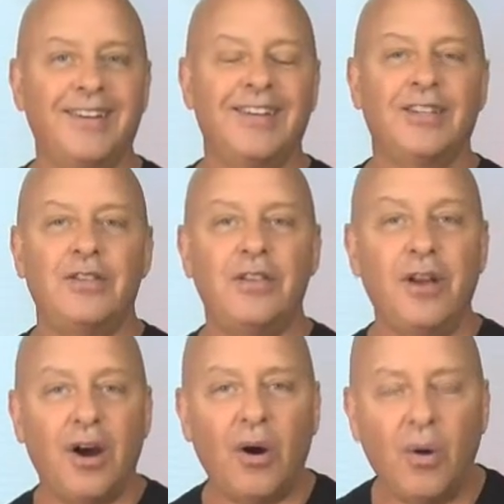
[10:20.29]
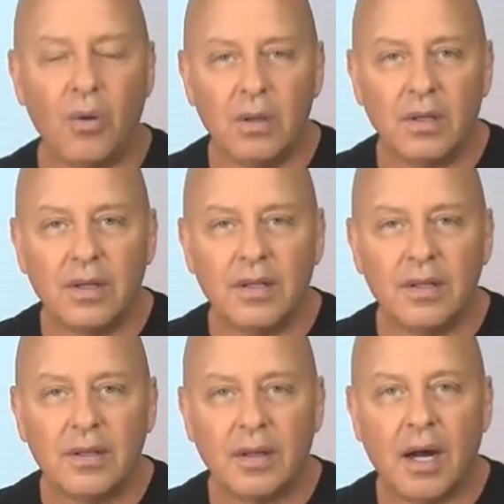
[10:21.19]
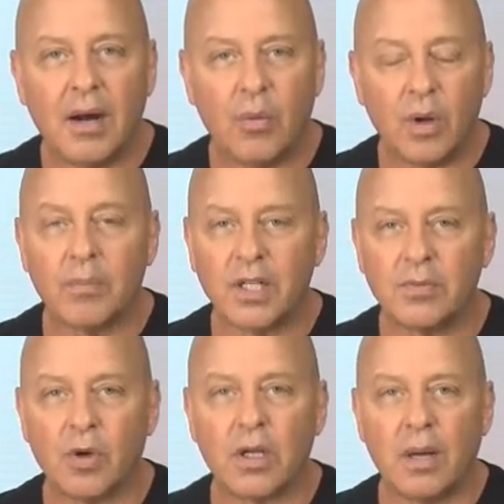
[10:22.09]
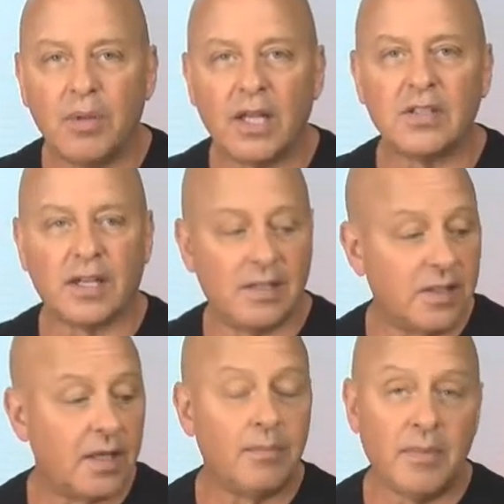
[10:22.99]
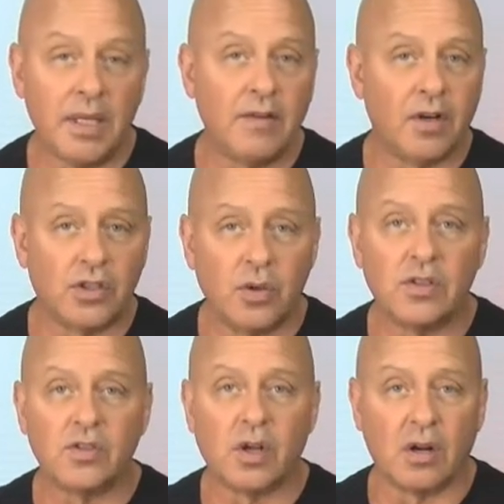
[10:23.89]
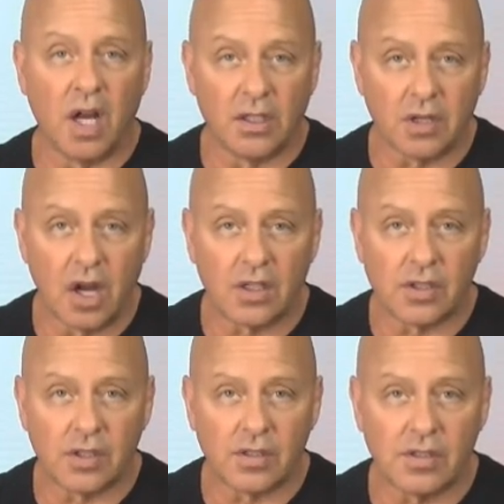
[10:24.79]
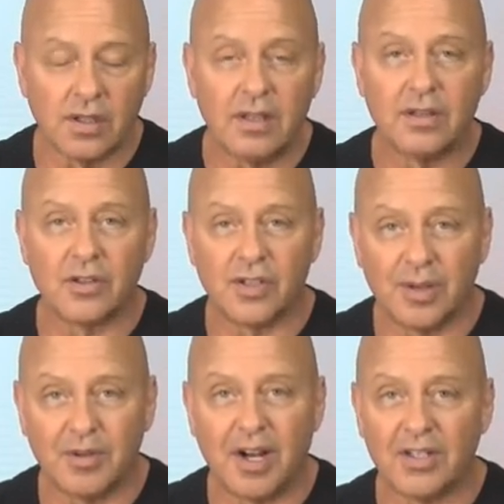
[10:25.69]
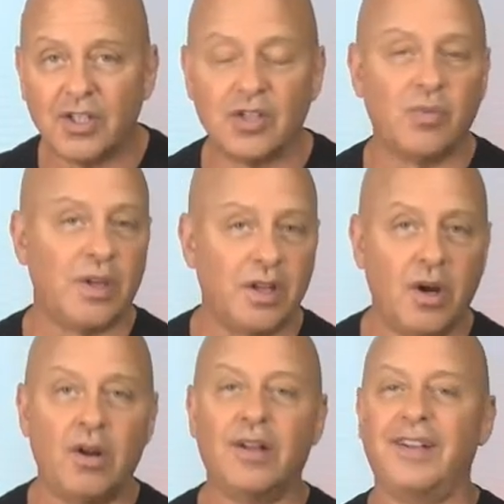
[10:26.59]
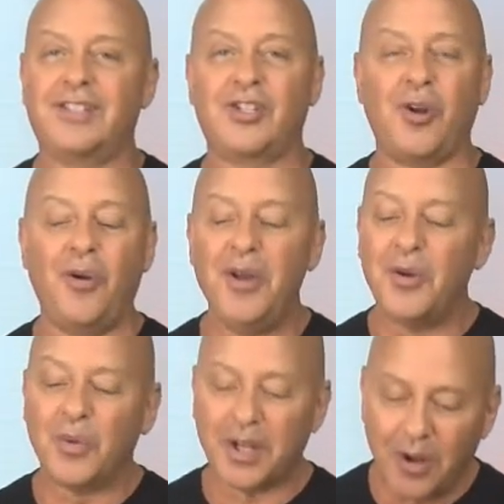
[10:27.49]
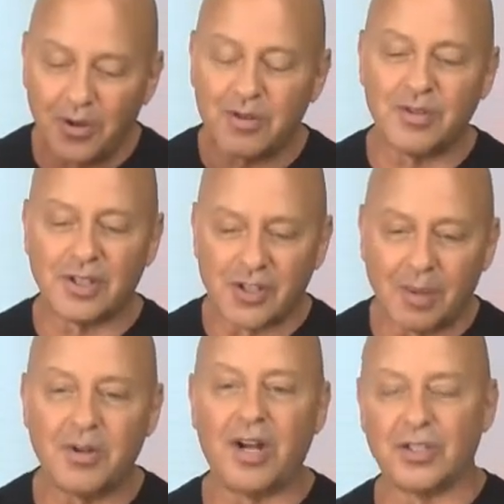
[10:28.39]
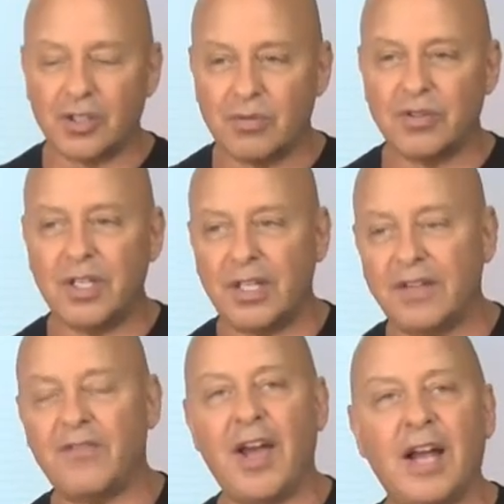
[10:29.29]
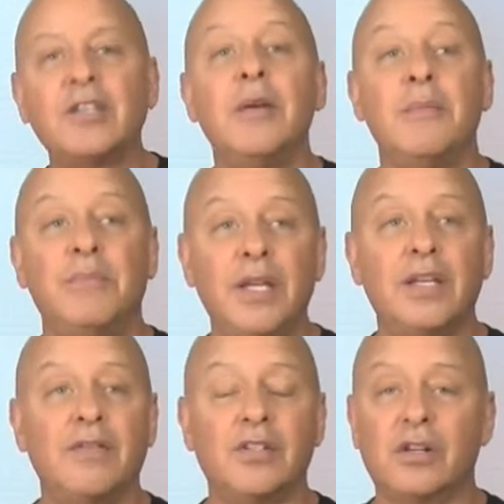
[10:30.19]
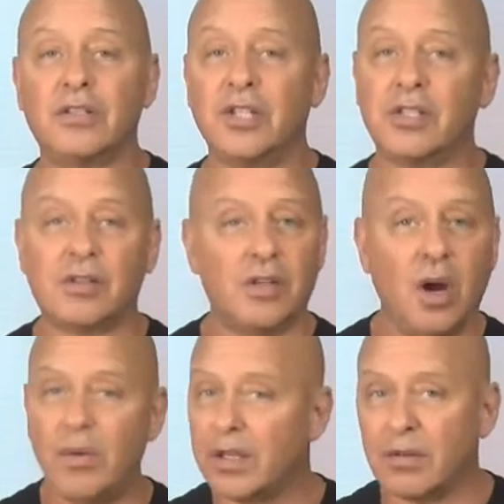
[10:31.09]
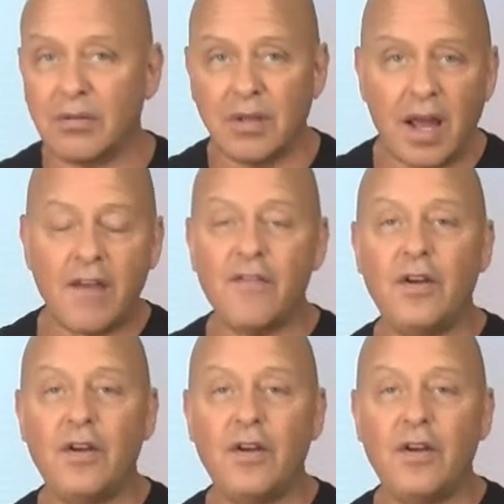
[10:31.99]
No, we're much more complex, like I said, and many of our choices are unconscious. They're subconscious. We go through this subconscious routine. In fact, many of us are just going through life